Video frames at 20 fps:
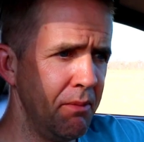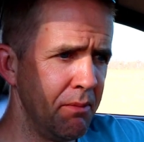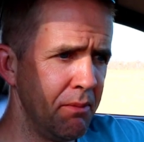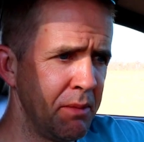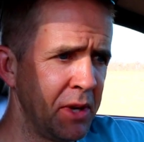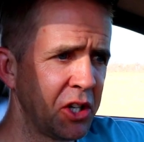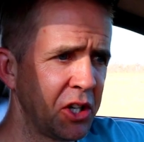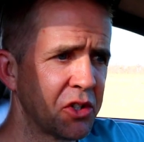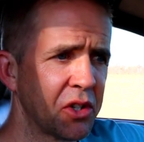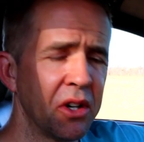
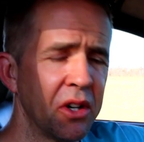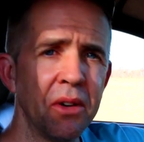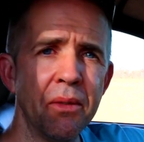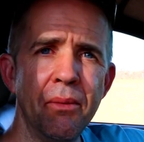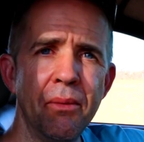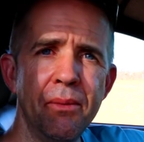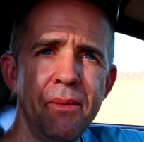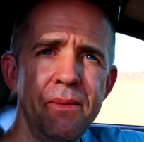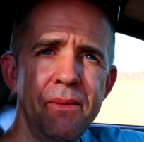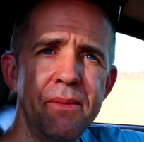make sure
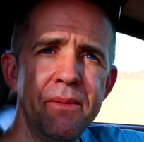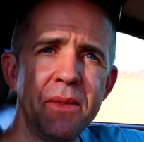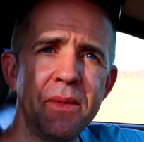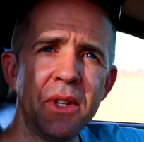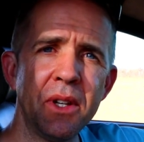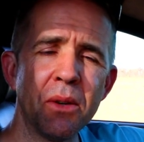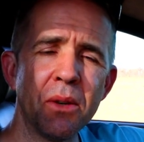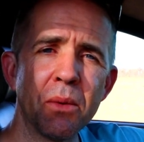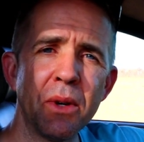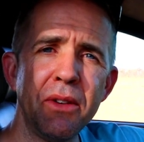
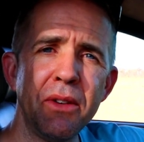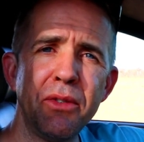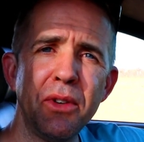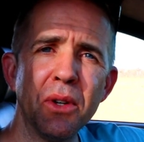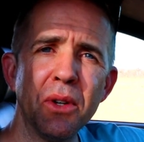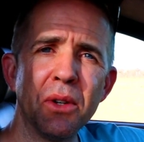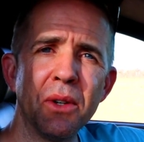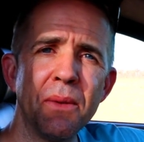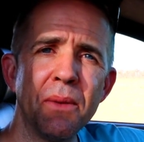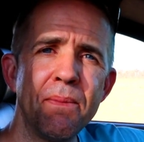you
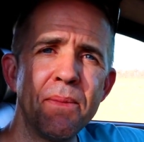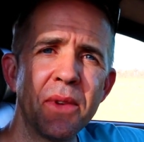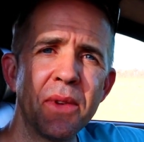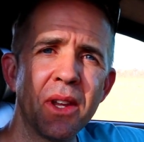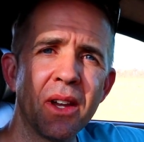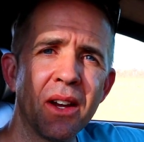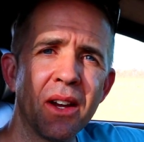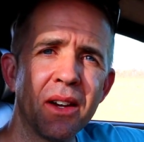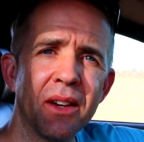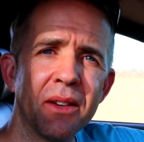refuel
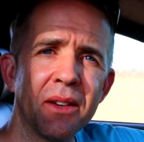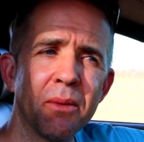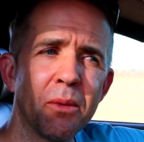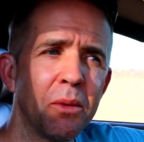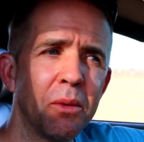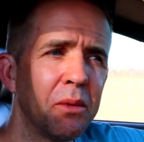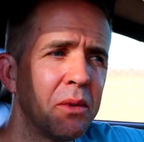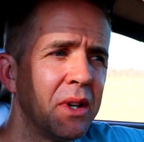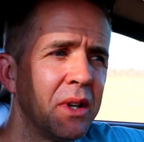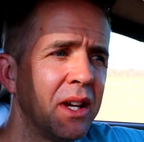
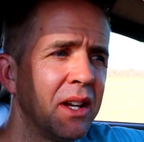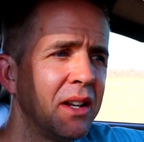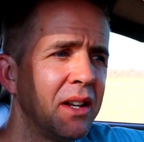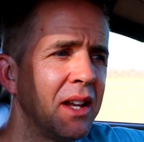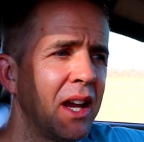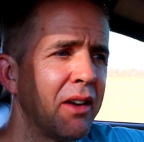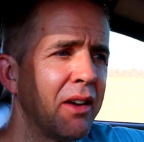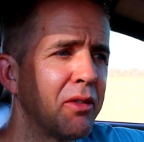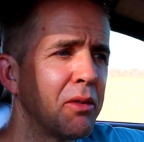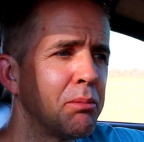
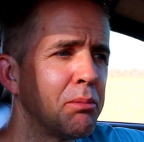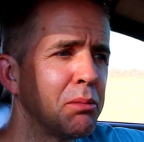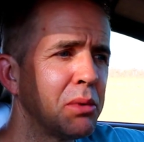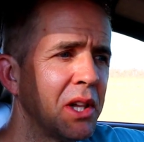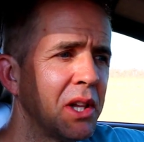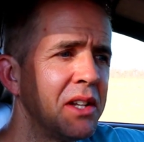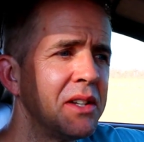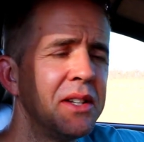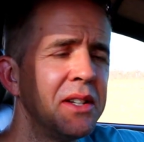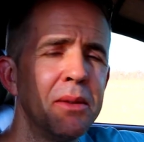and have a
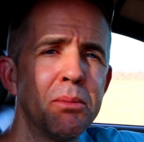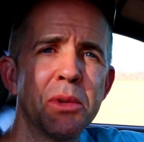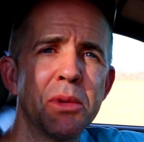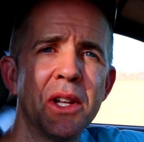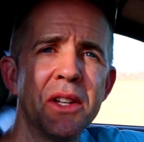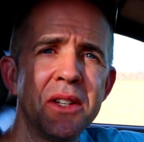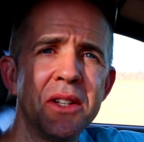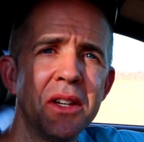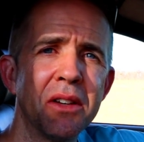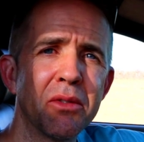
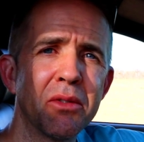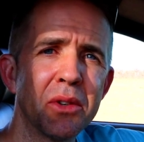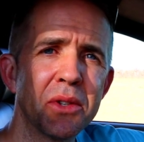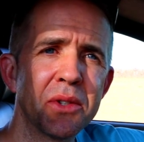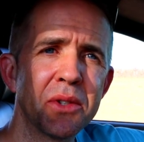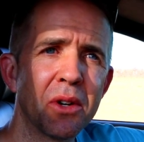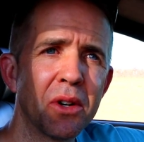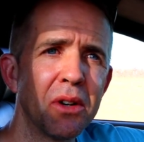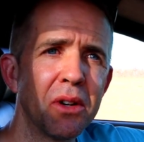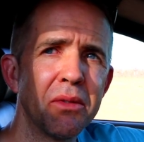plenty of
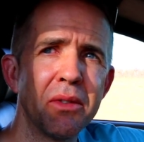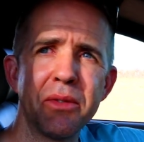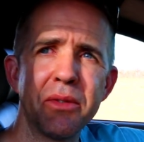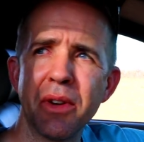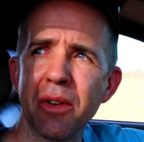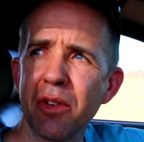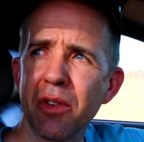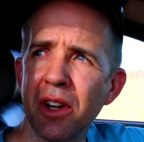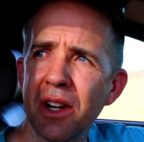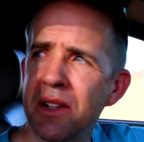reserve. If
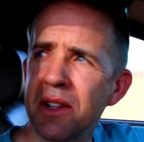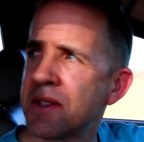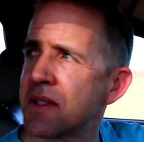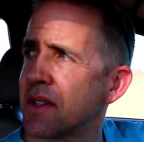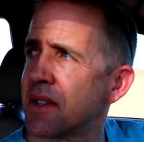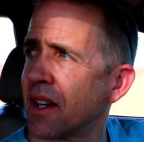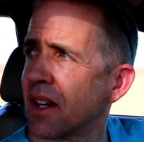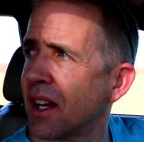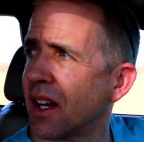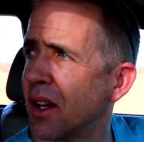you ever got
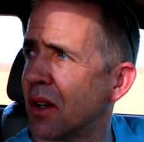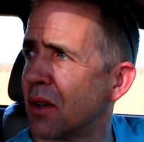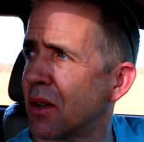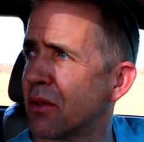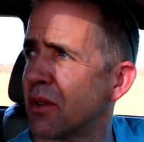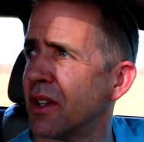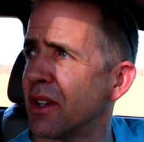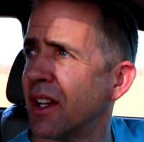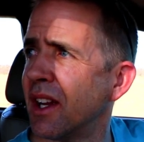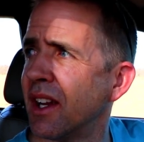stuck out
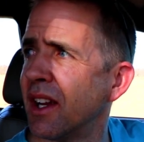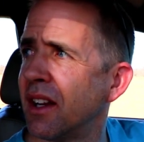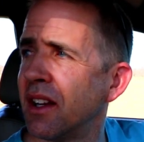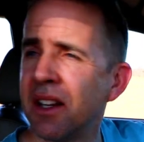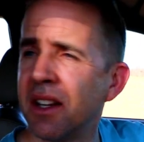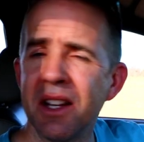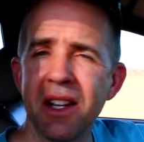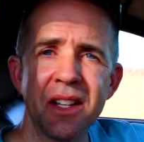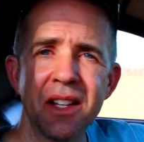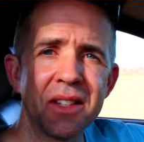overnight,
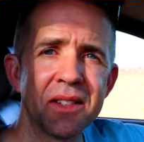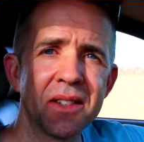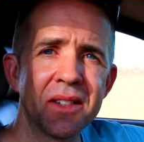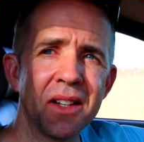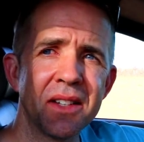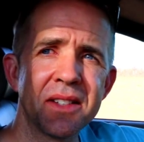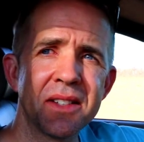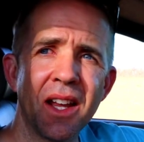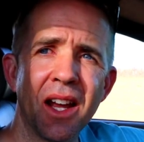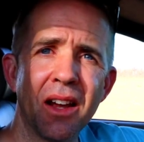it's
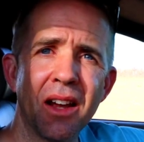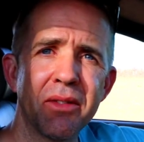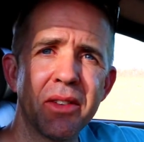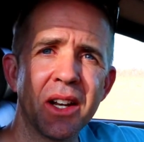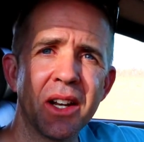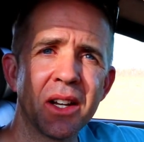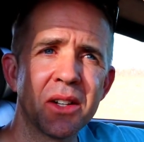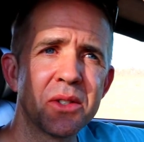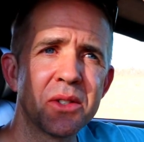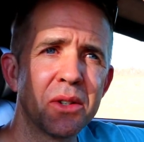nice to have
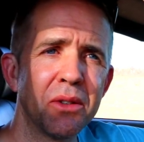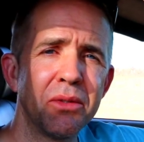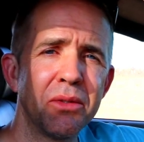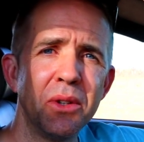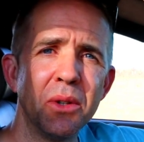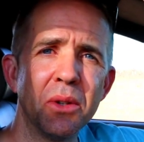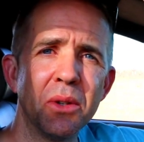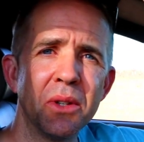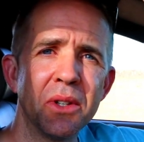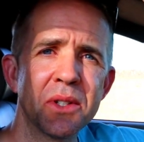that extra
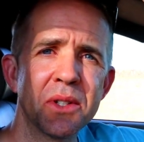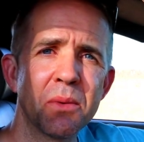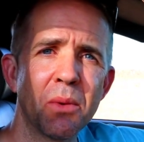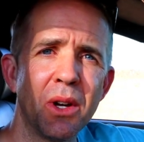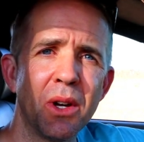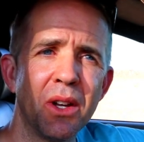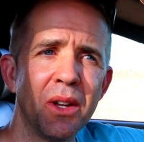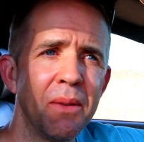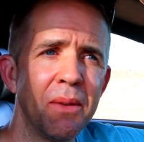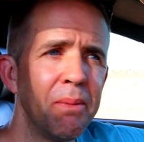fuel as
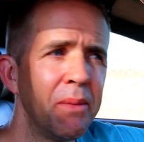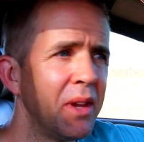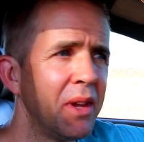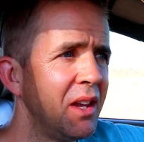well.